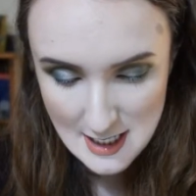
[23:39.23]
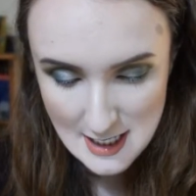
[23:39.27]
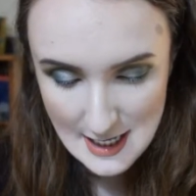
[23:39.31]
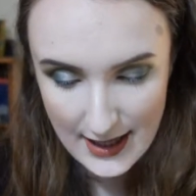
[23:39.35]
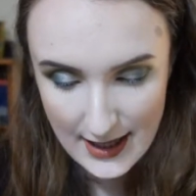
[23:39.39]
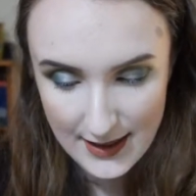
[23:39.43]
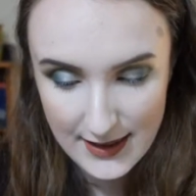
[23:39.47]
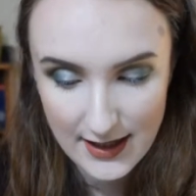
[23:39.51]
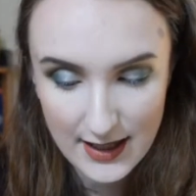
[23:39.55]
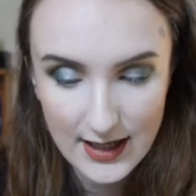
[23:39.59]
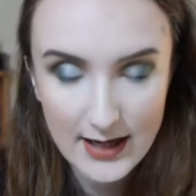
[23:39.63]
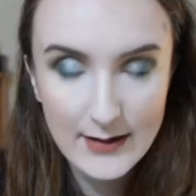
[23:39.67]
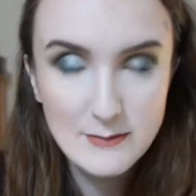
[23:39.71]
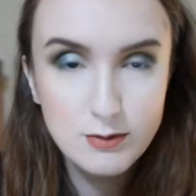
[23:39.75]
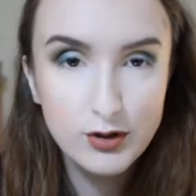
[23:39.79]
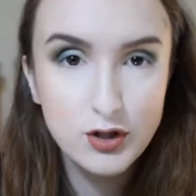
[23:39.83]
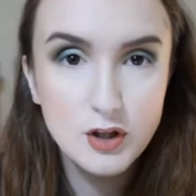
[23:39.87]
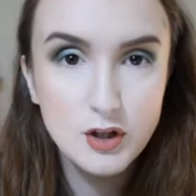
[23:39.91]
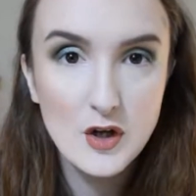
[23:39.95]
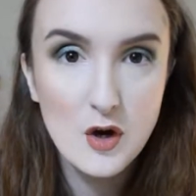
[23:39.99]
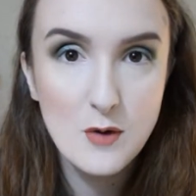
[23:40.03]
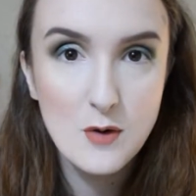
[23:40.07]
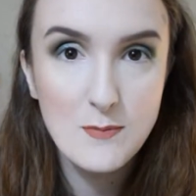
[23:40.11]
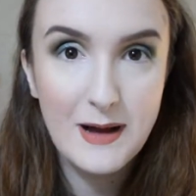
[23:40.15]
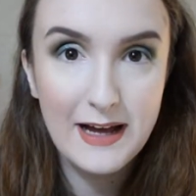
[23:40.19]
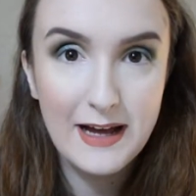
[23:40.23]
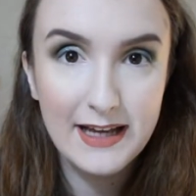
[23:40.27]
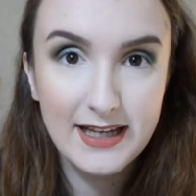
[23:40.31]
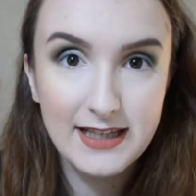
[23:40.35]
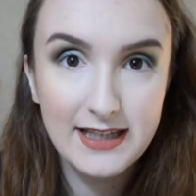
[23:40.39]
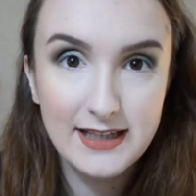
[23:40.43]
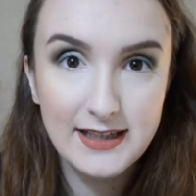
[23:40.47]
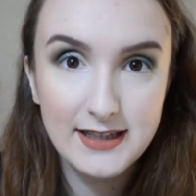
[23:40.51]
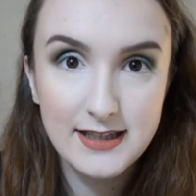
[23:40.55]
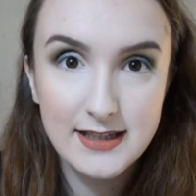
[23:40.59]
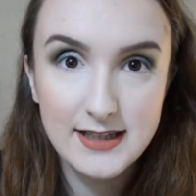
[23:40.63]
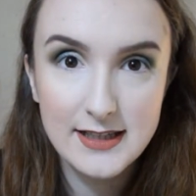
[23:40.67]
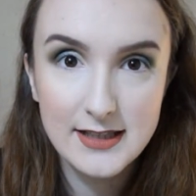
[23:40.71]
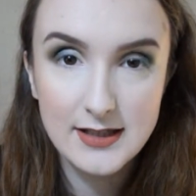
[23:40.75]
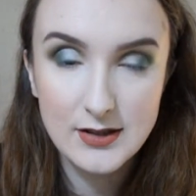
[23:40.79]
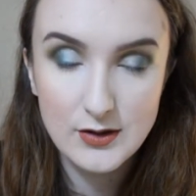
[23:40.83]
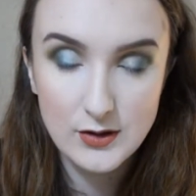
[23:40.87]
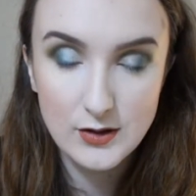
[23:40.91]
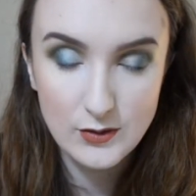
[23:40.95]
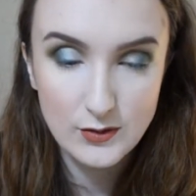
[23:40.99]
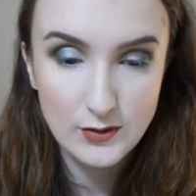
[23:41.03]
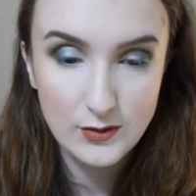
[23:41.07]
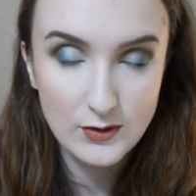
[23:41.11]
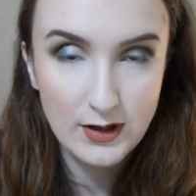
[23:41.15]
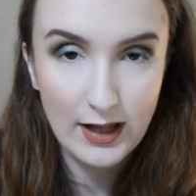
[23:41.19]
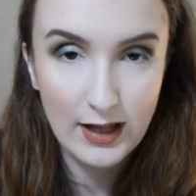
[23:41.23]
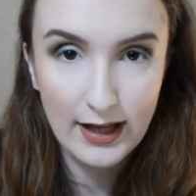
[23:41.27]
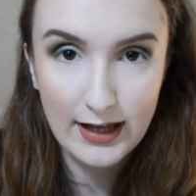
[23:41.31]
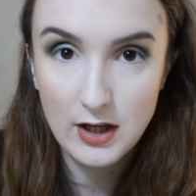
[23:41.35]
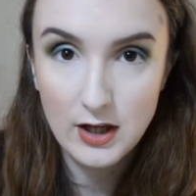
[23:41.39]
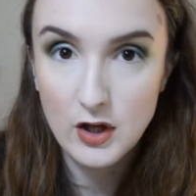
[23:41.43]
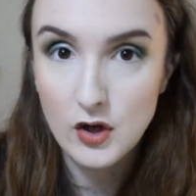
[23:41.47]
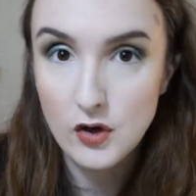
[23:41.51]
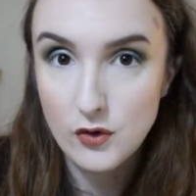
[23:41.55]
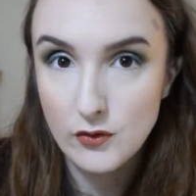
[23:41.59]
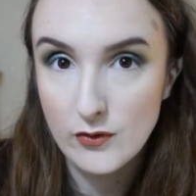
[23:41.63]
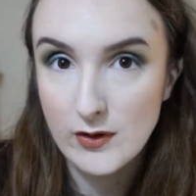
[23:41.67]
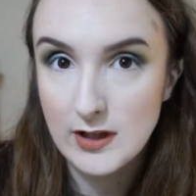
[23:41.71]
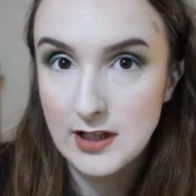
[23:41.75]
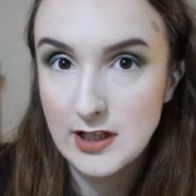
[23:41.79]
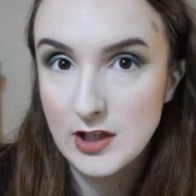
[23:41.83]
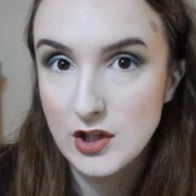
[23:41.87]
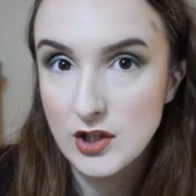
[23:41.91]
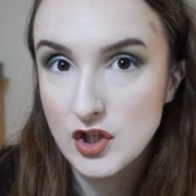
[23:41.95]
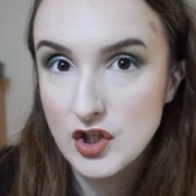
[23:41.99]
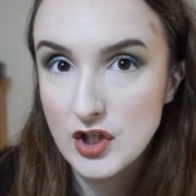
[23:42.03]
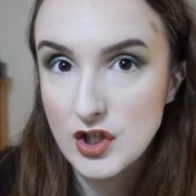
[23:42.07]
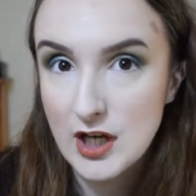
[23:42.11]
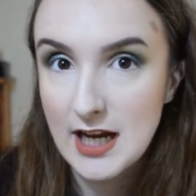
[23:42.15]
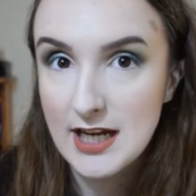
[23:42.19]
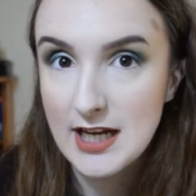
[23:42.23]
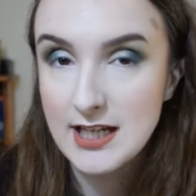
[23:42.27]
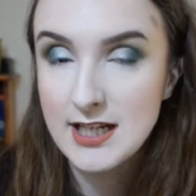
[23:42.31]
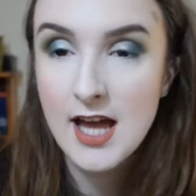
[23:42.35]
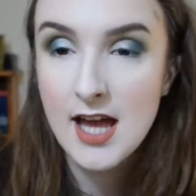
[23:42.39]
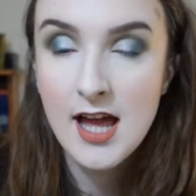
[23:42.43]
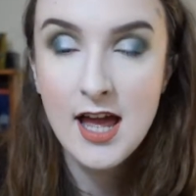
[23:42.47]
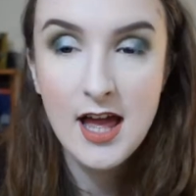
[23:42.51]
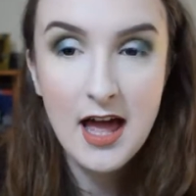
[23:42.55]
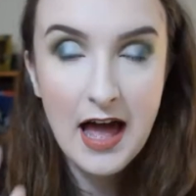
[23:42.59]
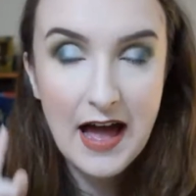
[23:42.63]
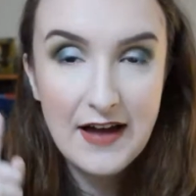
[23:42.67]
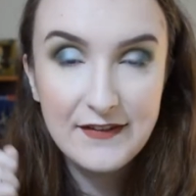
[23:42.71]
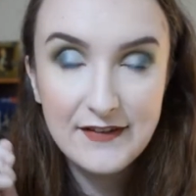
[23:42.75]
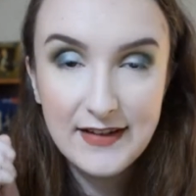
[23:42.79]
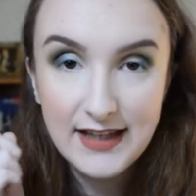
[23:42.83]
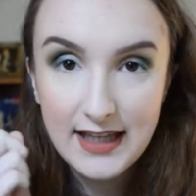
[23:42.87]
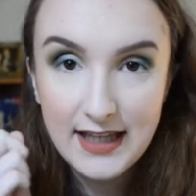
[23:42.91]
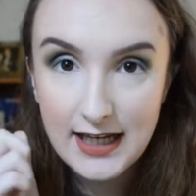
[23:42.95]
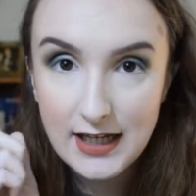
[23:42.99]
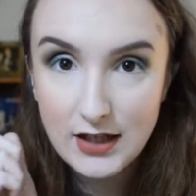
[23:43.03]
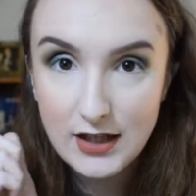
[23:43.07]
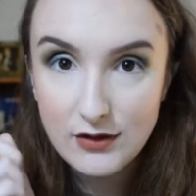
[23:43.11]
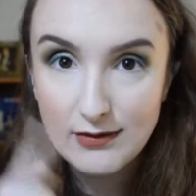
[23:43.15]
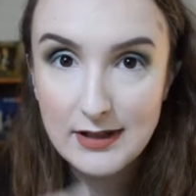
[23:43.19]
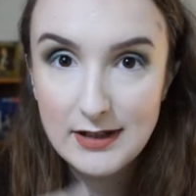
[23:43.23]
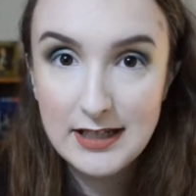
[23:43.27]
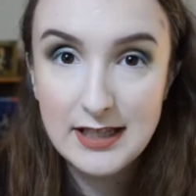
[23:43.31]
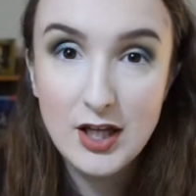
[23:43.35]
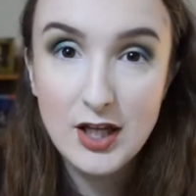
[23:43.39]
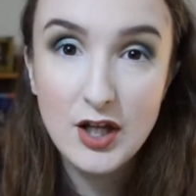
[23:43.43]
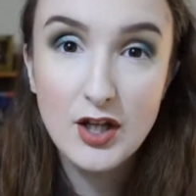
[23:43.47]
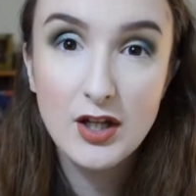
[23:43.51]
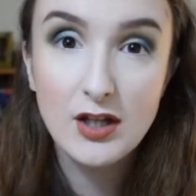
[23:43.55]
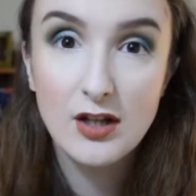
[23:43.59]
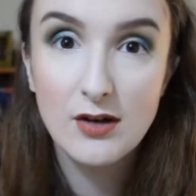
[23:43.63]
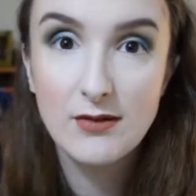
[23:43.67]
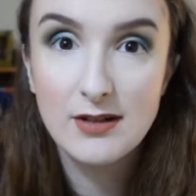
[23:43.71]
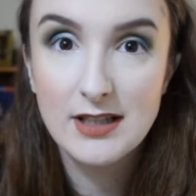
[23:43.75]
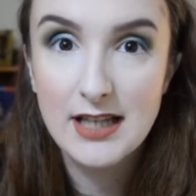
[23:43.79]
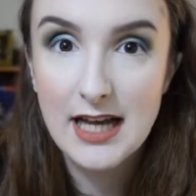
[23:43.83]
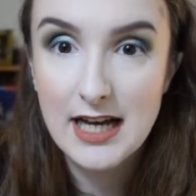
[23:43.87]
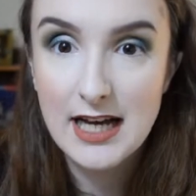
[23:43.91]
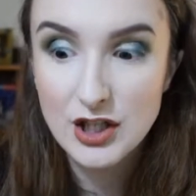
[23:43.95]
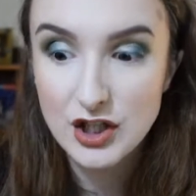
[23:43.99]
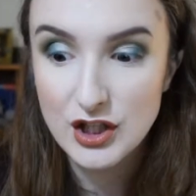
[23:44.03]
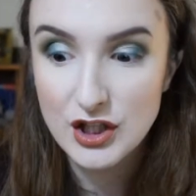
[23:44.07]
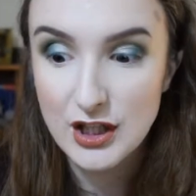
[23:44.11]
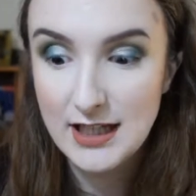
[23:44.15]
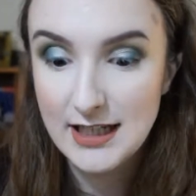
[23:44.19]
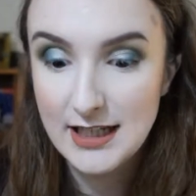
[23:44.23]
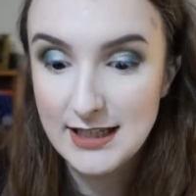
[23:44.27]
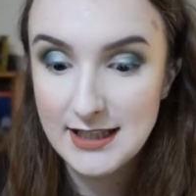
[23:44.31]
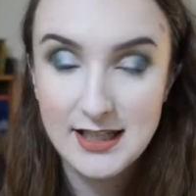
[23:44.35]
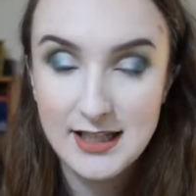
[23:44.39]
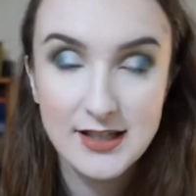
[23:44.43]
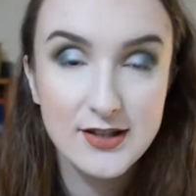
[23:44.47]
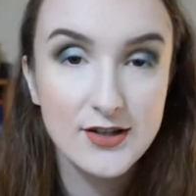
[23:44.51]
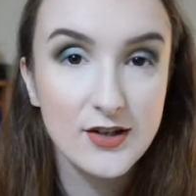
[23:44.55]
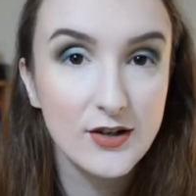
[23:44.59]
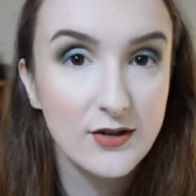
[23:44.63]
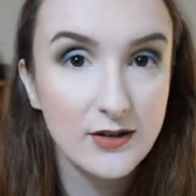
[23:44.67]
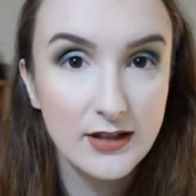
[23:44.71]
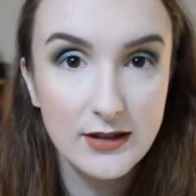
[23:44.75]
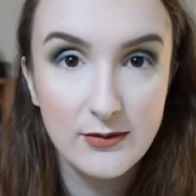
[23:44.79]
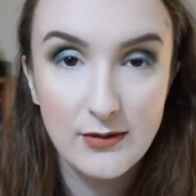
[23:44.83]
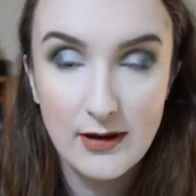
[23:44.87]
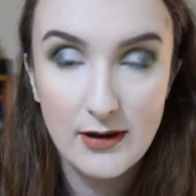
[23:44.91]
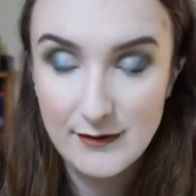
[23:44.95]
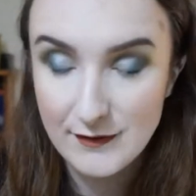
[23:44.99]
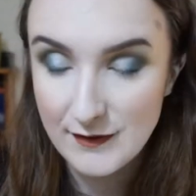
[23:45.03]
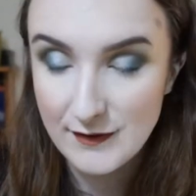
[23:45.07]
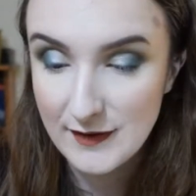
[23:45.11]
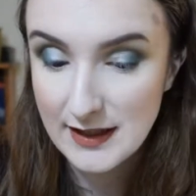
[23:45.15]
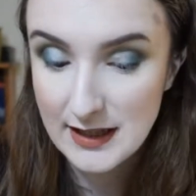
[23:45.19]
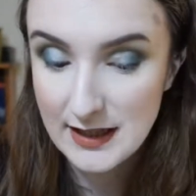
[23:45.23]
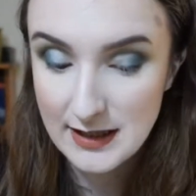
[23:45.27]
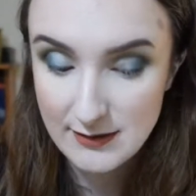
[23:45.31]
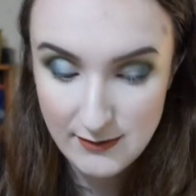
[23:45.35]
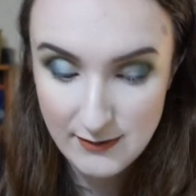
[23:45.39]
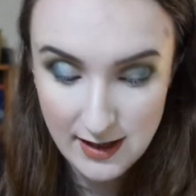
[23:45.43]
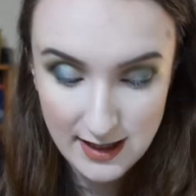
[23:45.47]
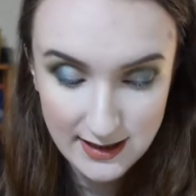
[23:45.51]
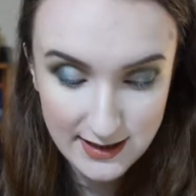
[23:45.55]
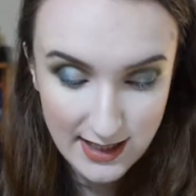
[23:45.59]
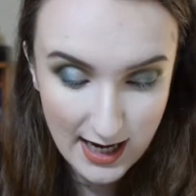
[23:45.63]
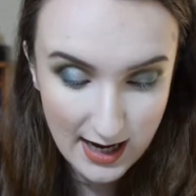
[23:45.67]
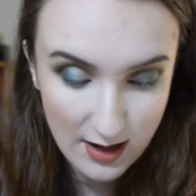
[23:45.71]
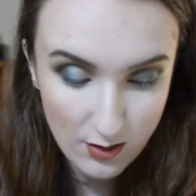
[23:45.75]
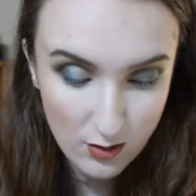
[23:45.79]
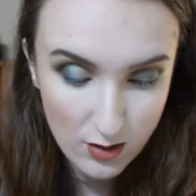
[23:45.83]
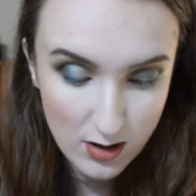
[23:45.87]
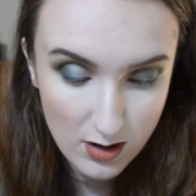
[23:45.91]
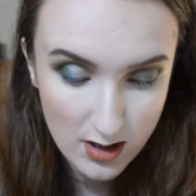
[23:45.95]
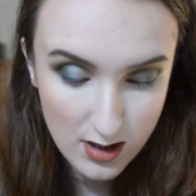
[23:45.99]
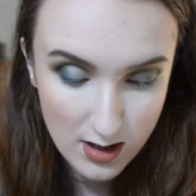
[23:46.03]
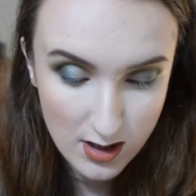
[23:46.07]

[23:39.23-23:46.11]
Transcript: I think I'm going to go back into like a green shade. I feel like green on the lower lash line is totally what I'm feeling right now.